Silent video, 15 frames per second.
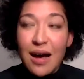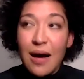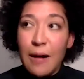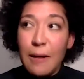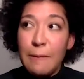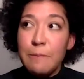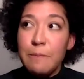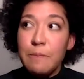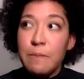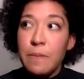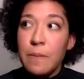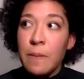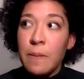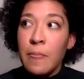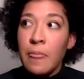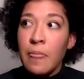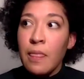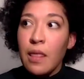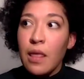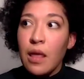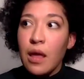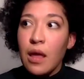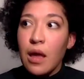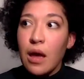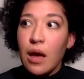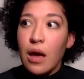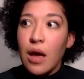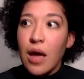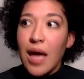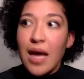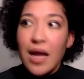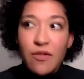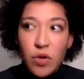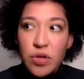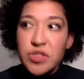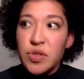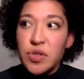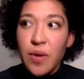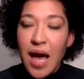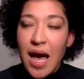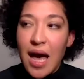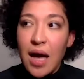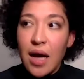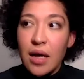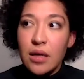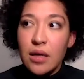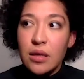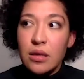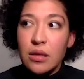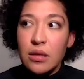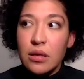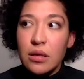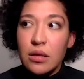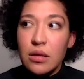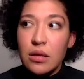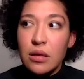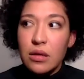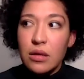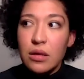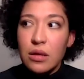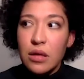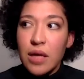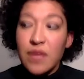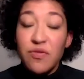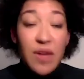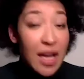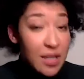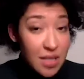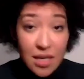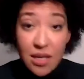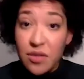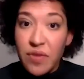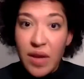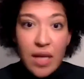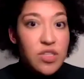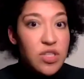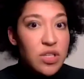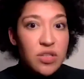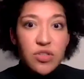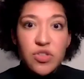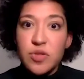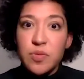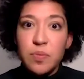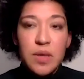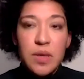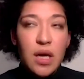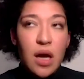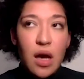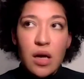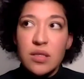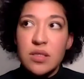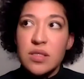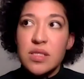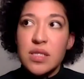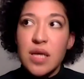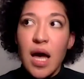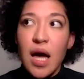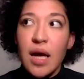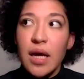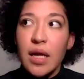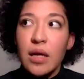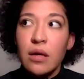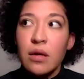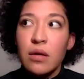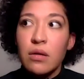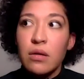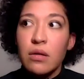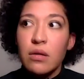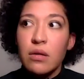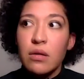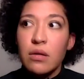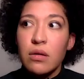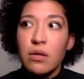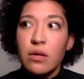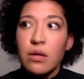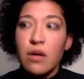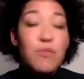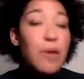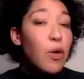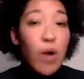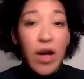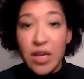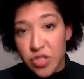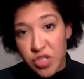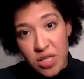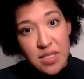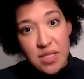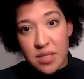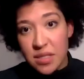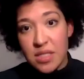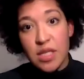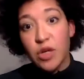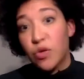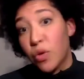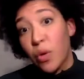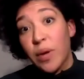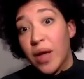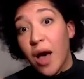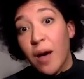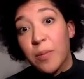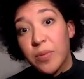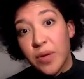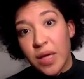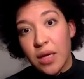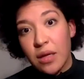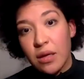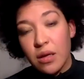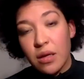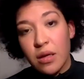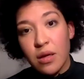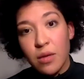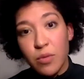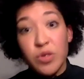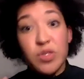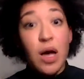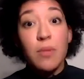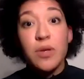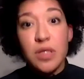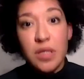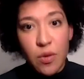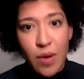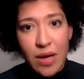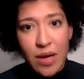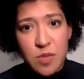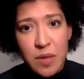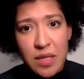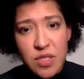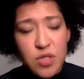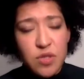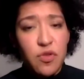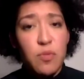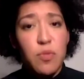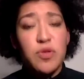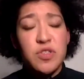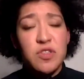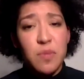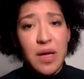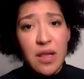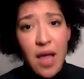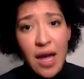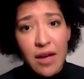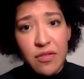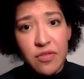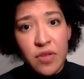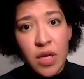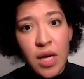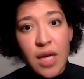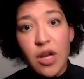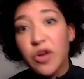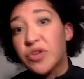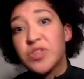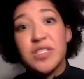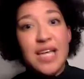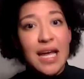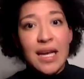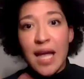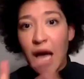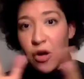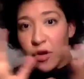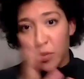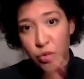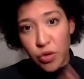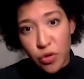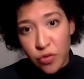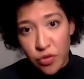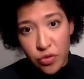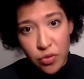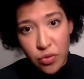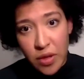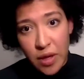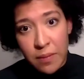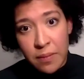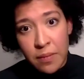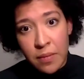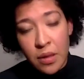um, and I've also had advan- an advantage because I of my white adjacency growing up in predominantly white spaces for most of my life and understanding how to maneuver through them.